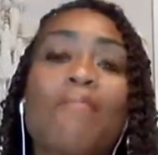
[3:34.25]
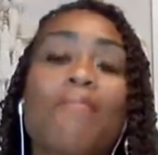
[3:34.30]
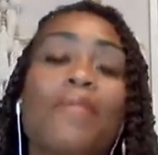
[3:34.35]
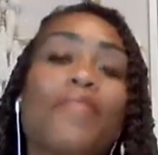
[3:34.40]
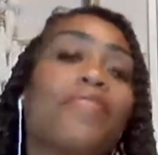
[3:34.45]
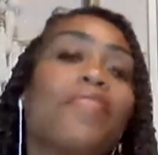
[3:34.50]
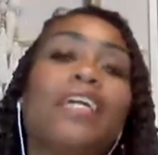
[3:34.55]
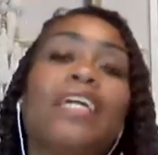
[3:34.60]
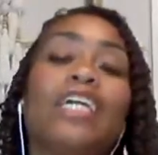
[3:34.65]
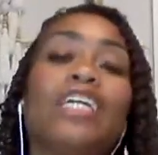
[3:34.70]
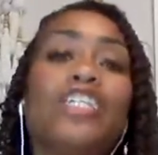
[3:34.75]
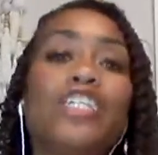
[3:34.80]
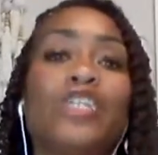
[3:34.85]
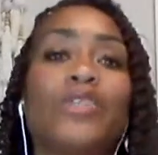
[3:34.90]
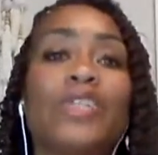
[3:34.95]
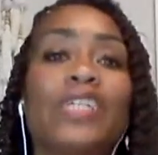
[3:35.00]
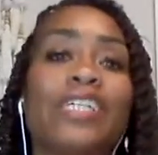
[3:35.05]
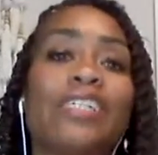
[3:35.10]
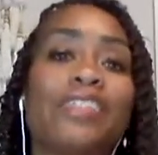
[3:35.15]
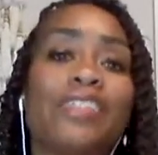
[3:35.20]
But the
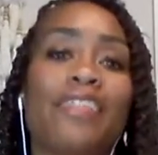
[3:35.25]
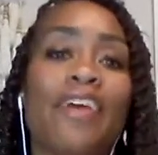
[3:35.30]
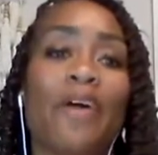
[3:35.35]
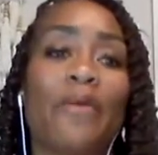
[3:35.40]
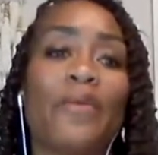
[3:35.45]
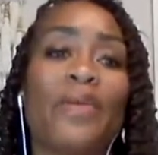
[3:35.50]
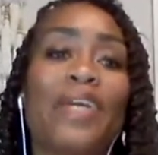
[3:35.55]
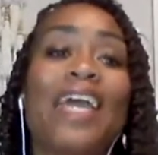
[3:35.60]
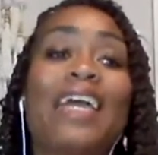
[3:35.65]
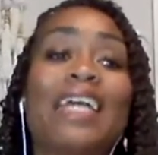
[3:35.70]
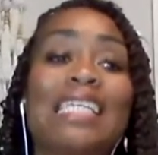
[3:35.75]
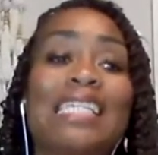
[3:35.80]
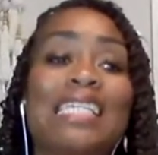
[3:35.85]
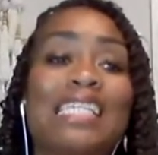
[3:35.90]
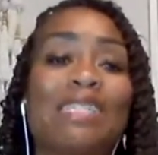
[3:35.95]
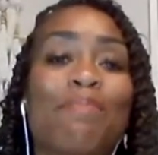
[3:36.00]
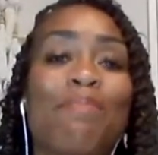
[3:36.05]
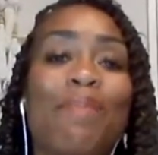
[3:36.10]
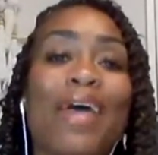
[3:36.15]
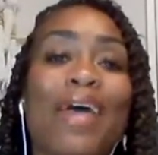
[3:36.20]
issue is that we
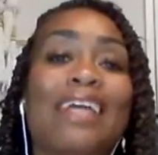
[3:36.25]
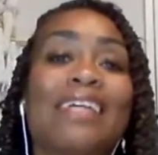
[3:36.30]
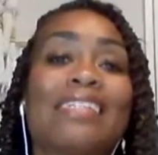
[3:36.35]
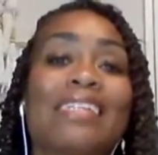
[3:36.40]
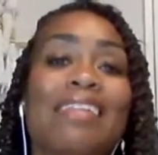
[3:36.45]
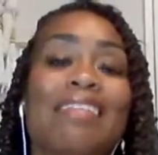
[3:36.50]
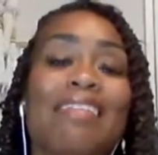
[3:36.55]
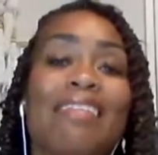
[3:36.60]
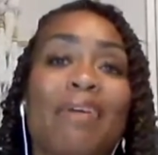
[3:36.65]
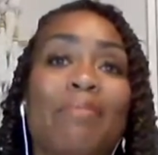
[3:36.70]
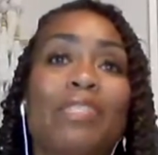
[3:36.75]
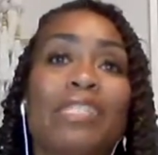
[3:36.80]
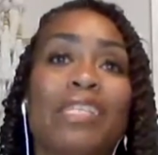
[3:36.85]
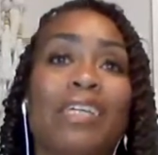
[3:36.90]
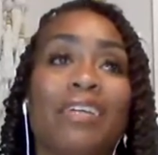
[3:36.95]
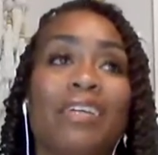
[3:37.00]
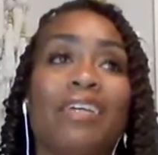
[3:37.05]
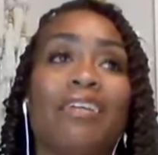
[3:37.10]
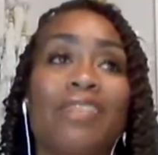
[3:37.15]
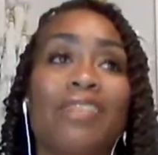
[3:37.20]
expect them
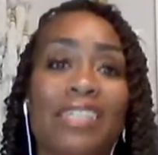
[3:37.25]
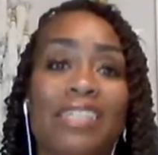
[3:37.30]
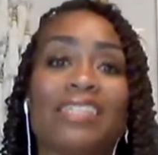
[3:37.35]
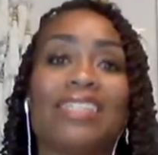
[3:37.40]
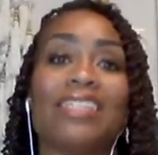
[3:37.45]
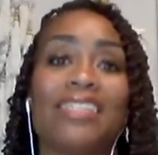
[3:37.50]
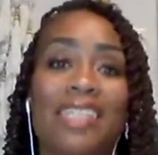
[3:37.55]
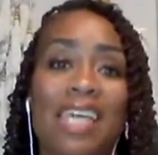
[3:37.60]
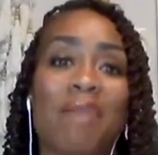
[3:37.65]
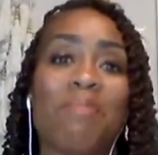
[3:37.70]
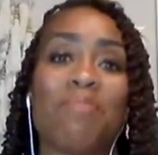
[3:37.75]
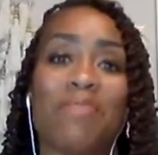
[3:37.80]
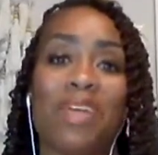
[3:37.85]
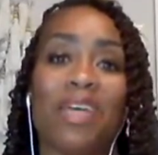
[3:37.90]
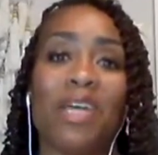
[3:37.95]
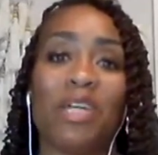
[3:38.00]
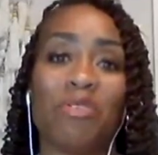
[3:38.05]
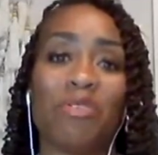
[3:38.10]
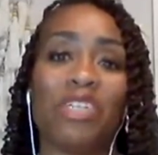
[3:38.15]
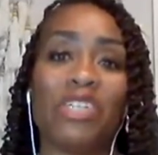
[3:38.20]
to give us the same
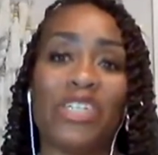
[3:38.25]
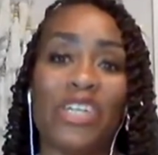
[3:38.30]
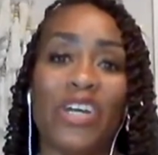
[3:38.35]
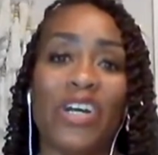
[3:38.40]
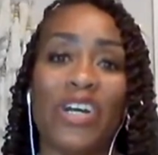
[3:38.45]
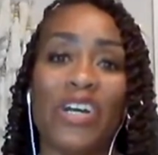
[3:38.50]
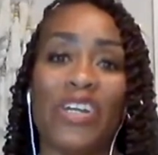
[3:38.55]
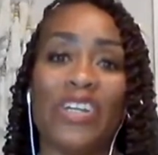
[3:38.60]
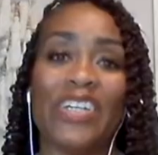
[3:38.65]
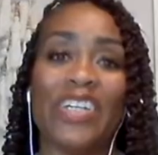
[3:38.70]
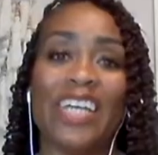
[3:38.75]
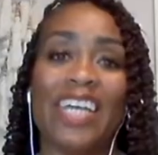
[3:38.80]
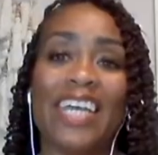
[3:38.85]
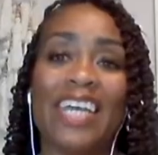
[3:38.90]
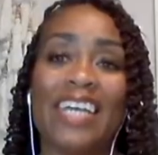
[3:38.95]
thing in return.